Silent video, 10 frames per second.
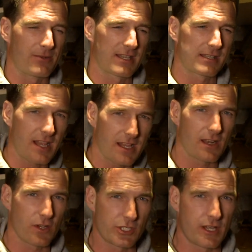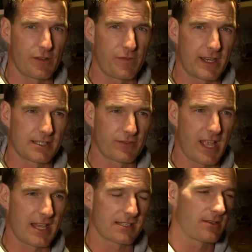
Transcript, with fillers: it was the psychological effect of gas.